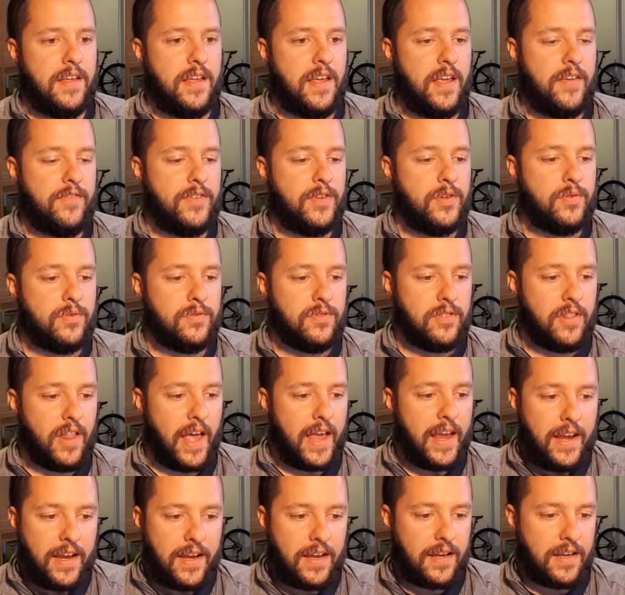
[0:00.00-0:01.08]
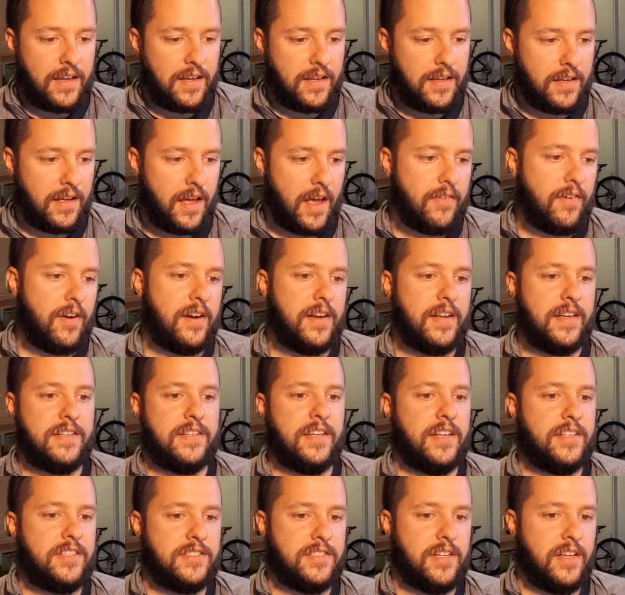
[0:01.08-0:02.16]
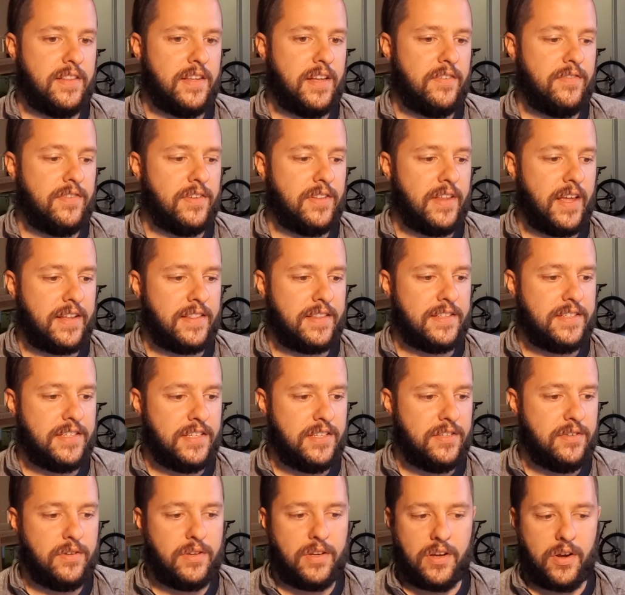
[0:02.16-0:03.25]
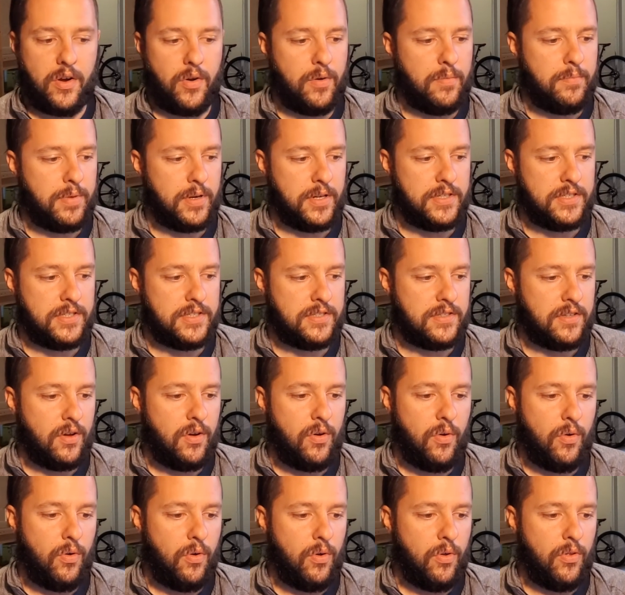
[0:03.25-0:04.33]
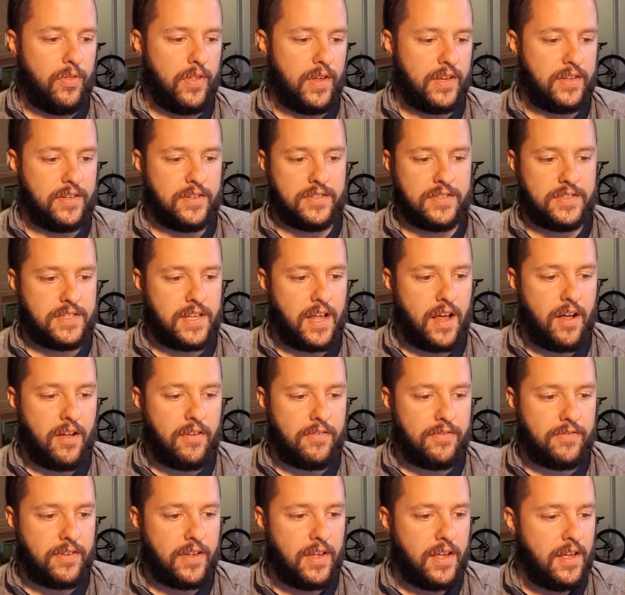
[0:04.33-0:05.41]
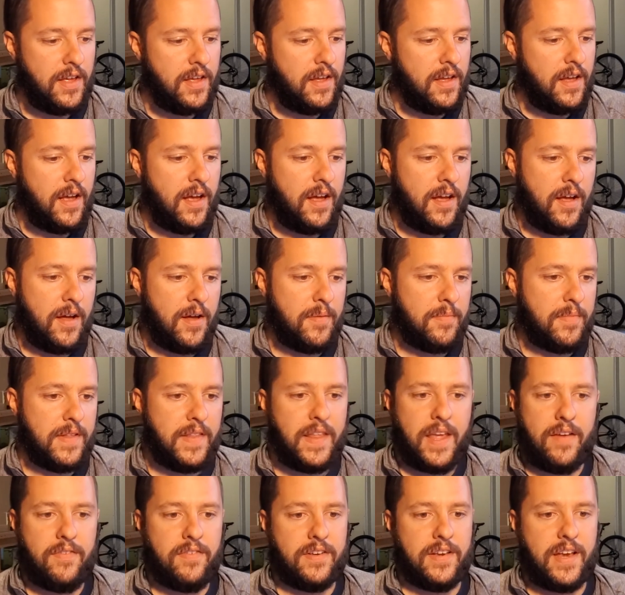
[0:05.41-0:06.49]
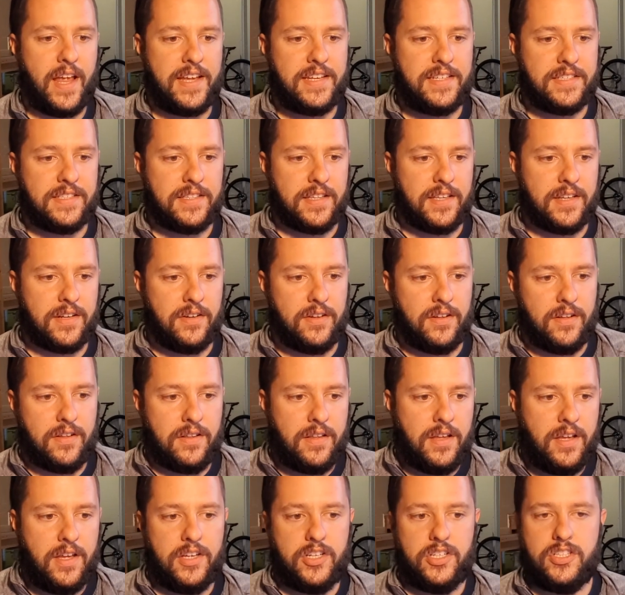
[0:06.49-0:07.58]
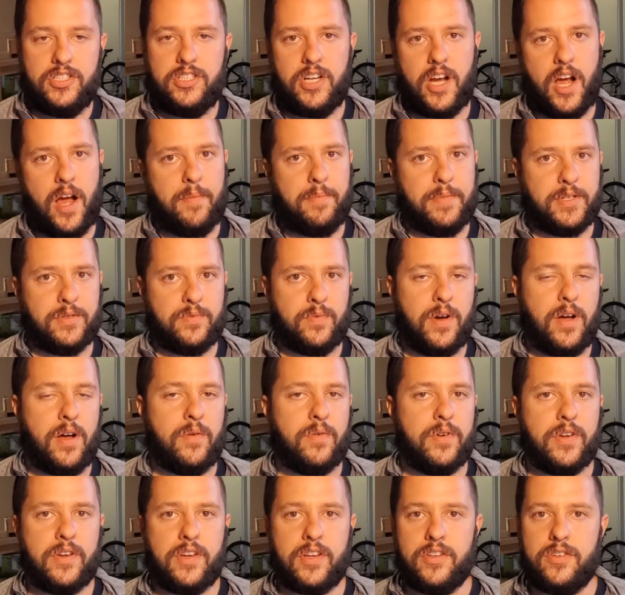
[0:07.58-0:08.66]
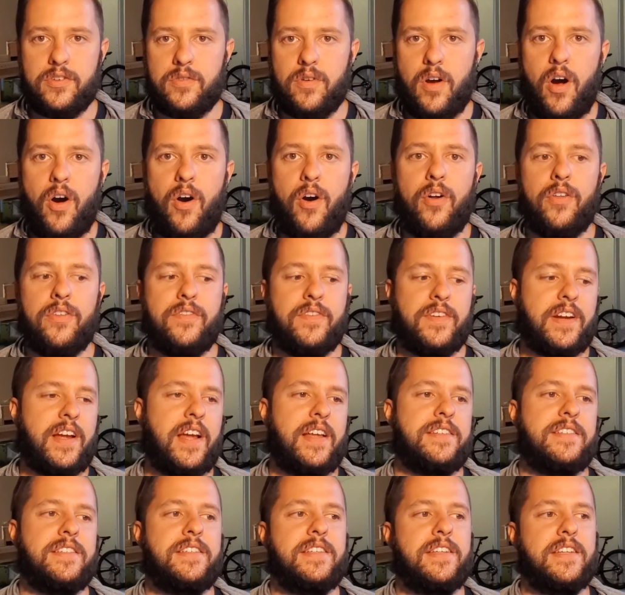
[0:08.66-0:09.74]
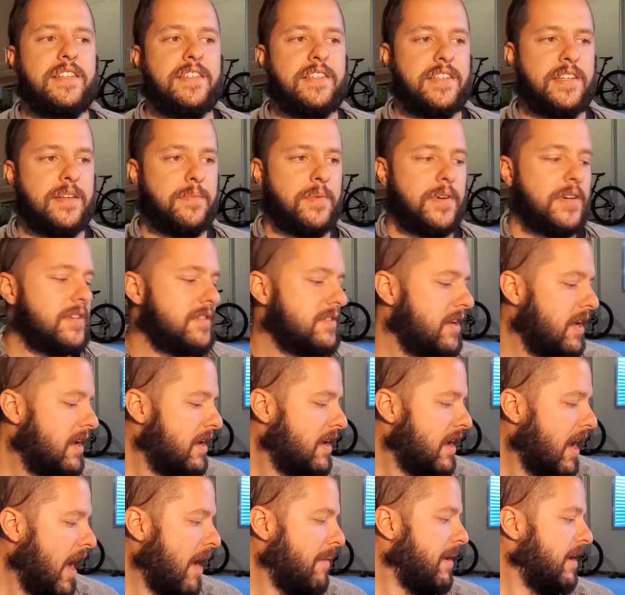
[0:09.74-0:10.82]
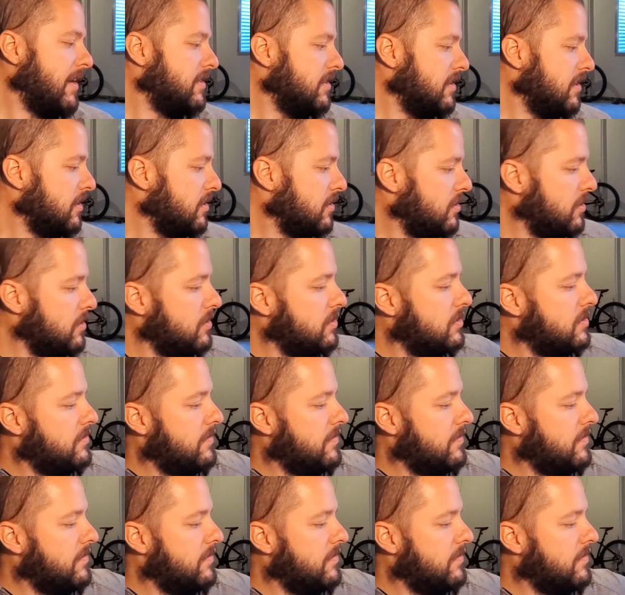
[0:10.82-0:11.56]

like, I've already touched on that if you like the tea, you can go and purchase the whole thing yourself. Um, and they have a nice little shop as well where you can do all different kinds of tea steepers. I'm actually a huge fan of